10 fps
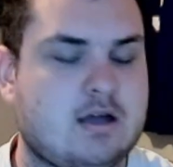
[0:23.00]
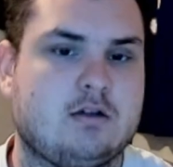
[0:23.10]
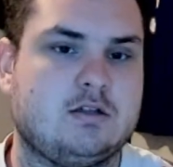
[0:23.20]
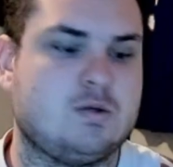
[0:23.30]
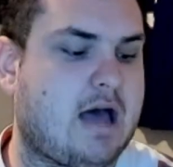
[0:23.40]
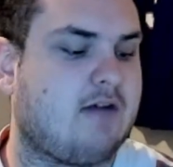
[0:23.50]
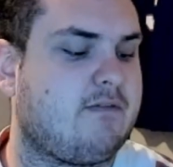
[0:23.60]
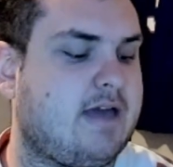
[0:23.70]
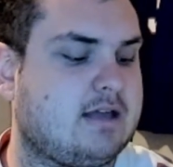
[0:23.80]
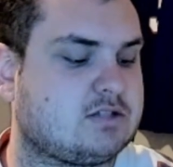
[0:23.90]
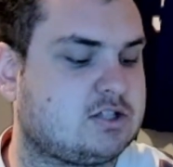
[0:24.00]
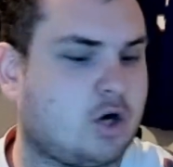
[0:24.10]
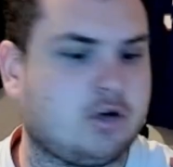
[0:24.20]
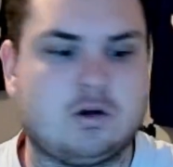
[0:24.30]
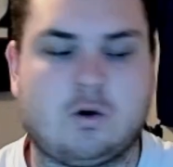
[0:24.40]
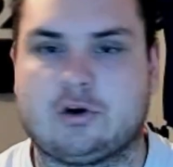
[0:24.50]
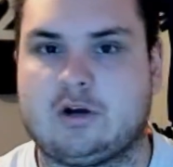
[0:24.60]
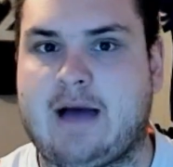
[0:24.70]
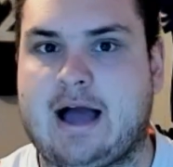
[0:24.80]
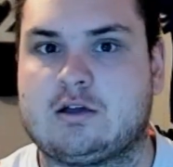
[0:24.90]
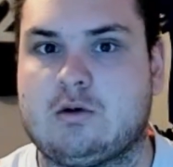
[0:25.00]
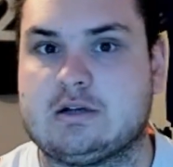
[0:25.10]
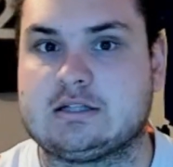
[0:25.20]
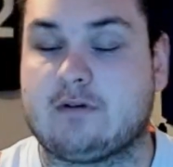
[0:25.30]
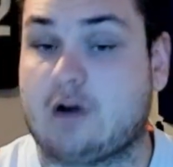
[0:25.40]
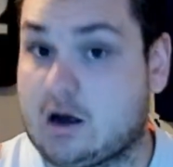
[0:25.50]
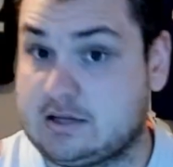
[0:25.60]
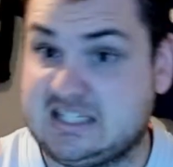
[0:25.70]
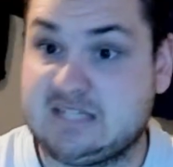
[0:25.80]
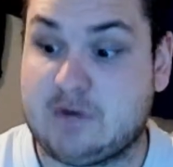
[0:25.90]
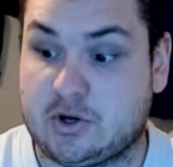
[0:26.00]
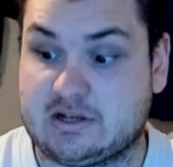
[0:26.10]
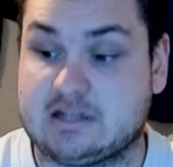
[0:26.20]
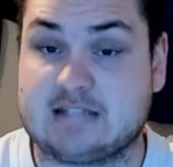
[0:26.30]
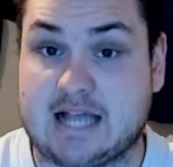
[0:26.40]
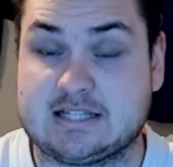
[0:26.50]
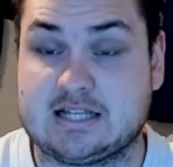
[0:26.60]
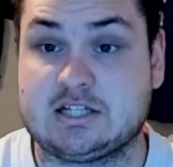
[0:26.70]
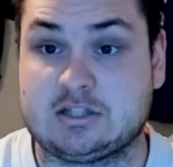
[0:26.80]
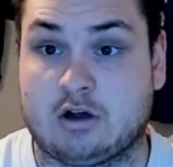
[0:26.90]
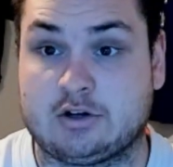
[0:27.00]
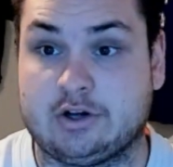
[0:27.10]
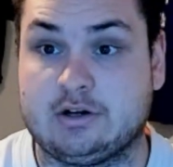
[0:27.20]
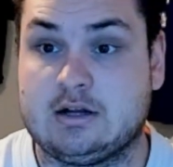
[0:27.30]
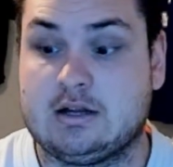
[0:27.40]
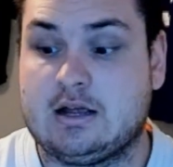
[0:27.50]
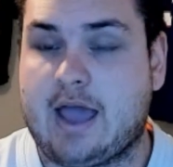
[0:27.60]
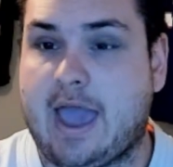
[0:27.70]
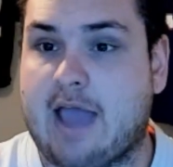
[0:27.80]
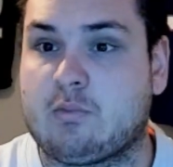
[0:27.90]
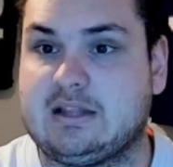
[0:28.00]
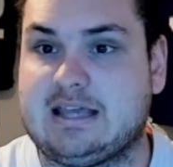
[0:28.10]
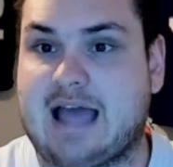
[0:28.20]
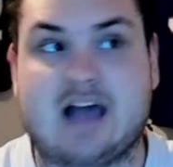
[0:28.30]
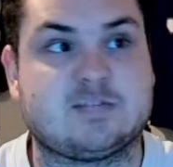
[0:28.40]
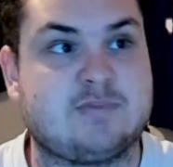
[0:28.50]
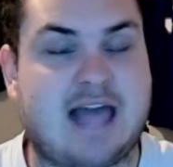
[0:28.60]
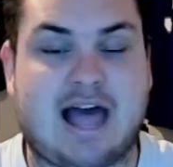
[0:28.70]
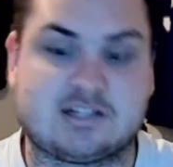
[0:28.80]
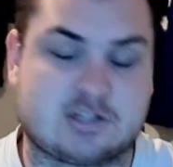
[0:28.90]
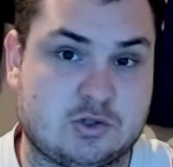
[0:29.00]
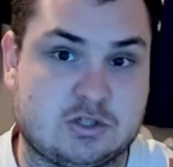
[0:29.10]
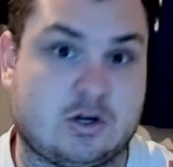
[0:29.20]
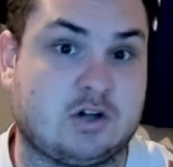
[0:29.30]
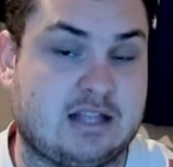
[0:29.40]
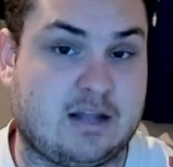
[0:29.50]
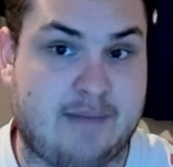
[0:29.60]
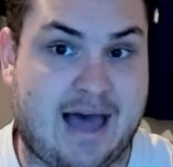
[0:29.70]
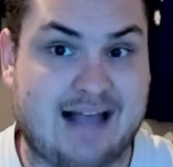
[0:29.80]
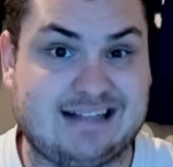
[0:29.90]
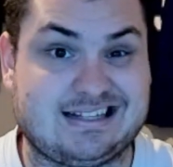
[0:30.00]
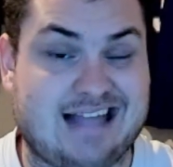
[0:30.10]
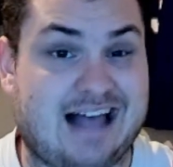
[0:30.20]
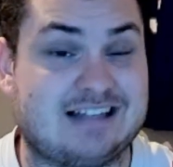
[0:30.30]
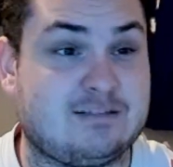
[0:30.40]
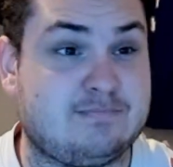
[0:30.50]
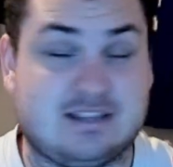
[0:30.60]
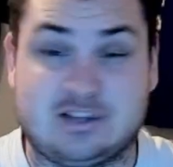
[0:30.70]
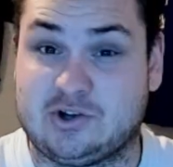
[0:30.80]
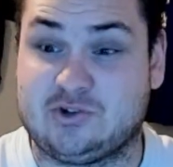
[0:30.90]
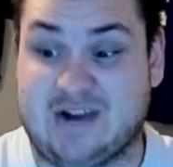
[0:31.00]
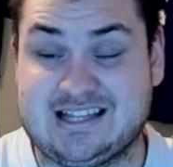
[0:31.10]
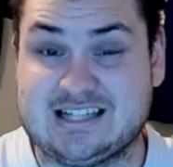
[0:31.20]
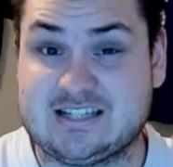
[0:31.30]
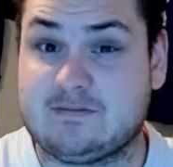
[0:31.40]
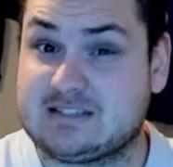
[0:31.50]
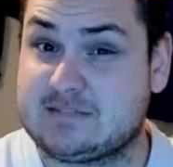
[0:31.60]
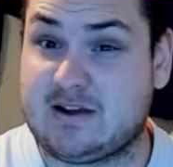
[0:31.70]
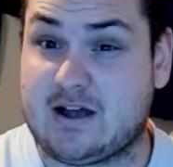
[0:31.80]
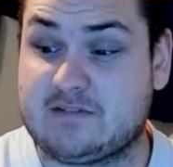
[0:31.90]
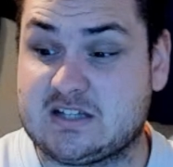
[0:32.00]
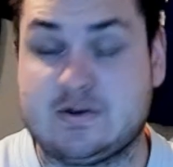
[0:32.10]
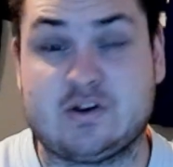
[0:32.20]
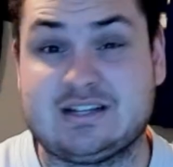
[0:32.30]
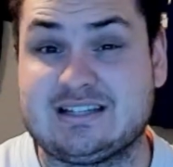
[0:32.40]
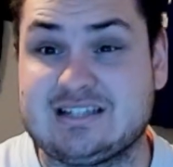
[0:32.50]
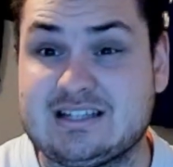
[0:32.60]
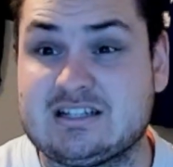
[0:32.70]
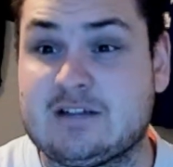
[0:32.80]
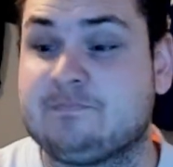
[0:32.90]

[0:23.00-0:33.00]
You have a starting quarterback who is unexperienced as a starter, and when he has been asked to start in the past, it hasn't been the greatest of experiences.